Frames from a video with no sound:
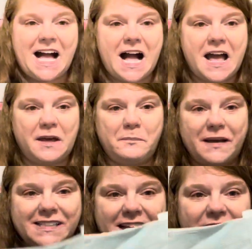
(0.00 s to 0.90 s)
I had
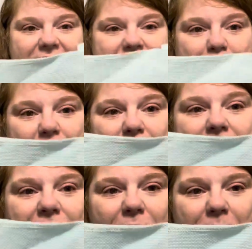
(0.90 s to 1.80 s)
picked out this
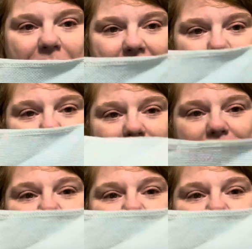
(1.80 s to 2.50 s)
beautiful blue